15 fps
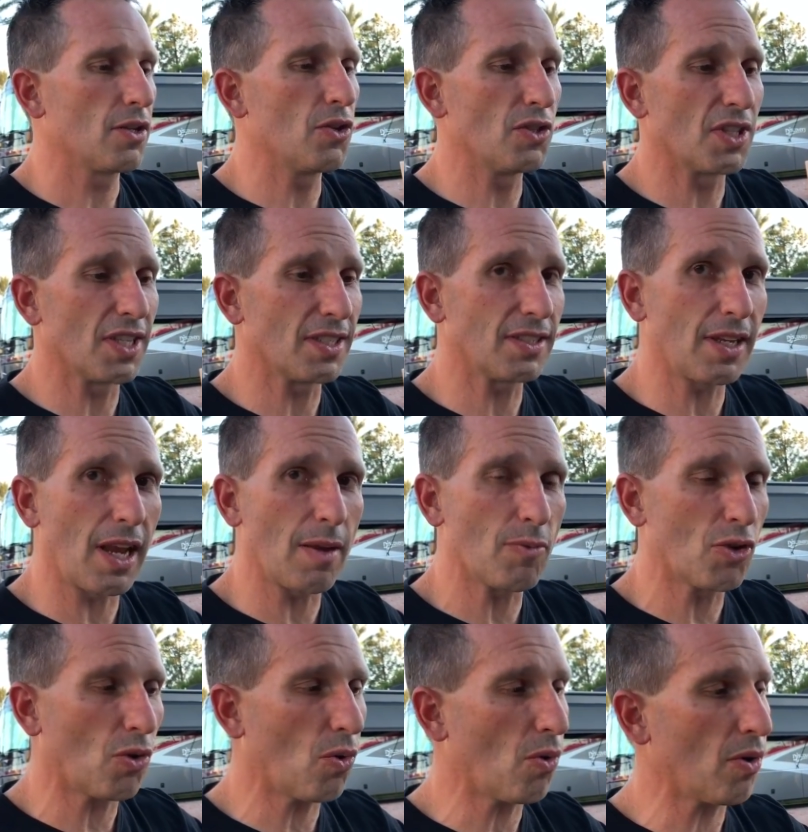use the
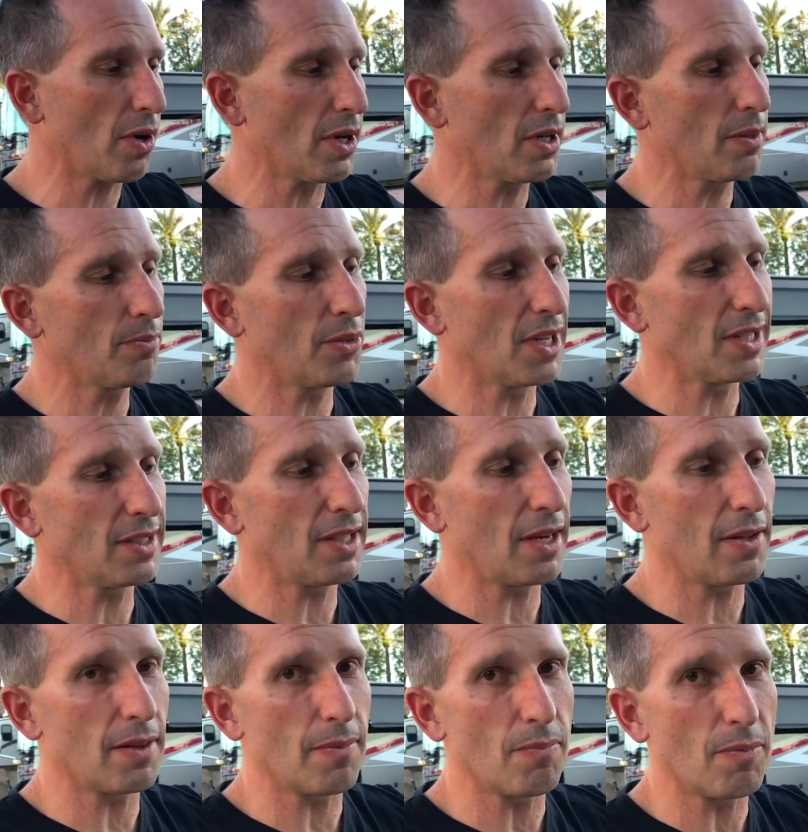same cord, but
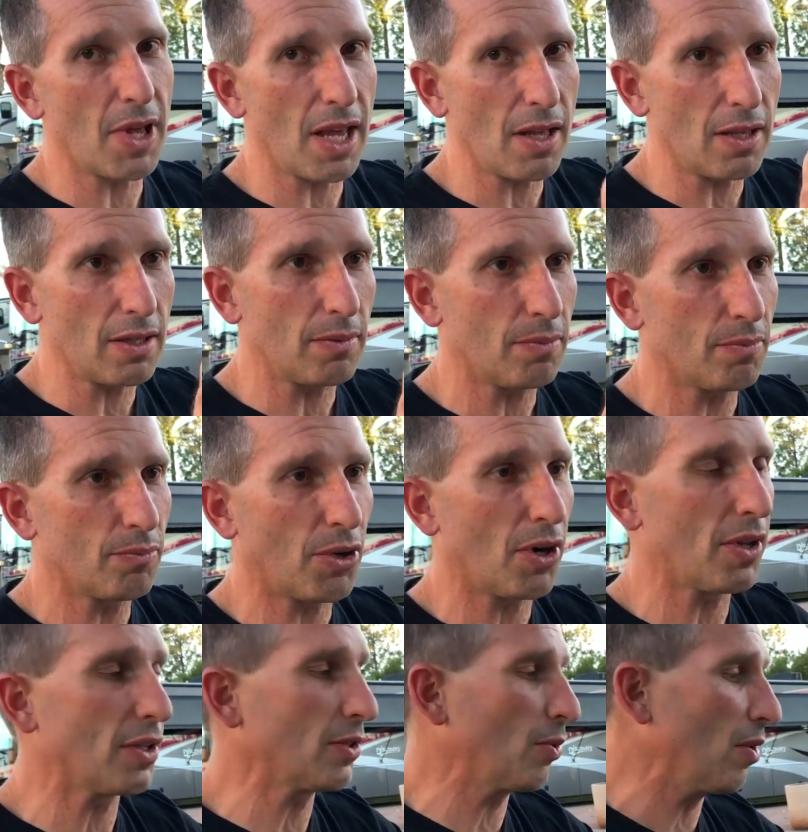instead of the male
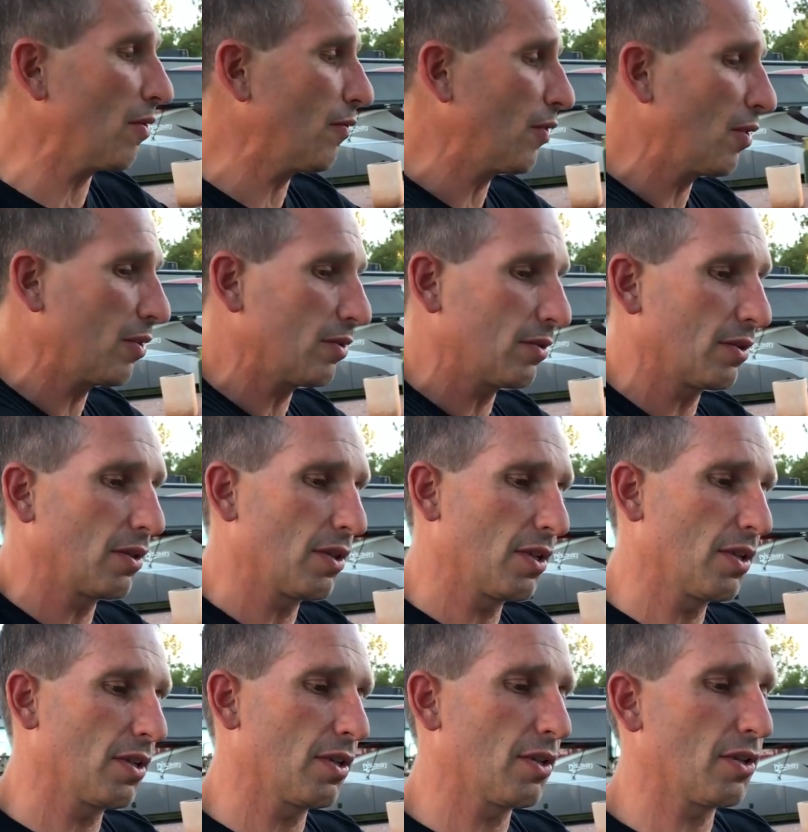part of the 12-volt,
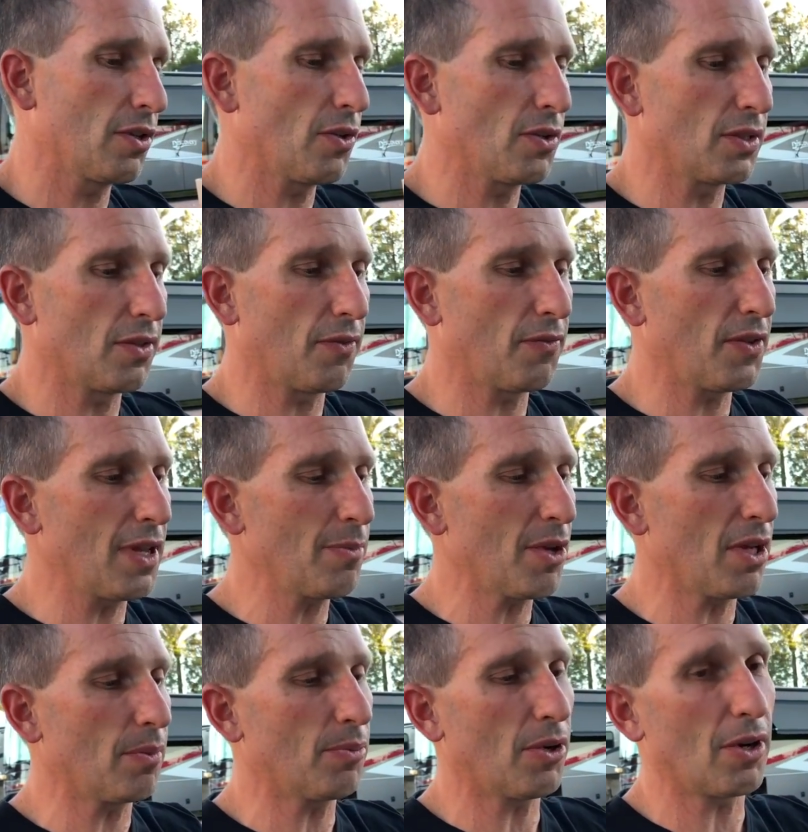use the
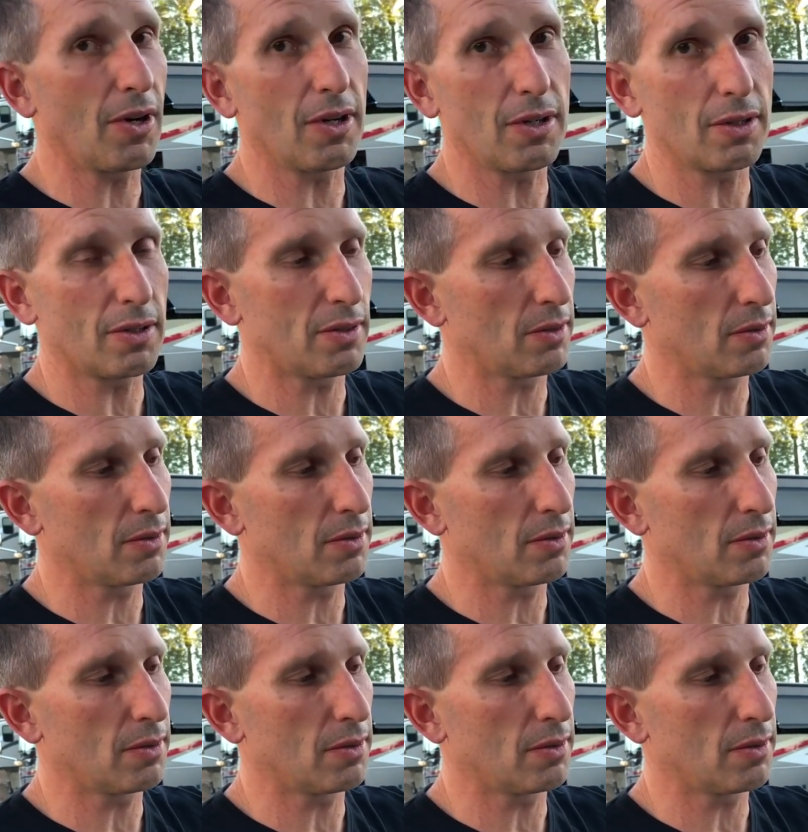female part.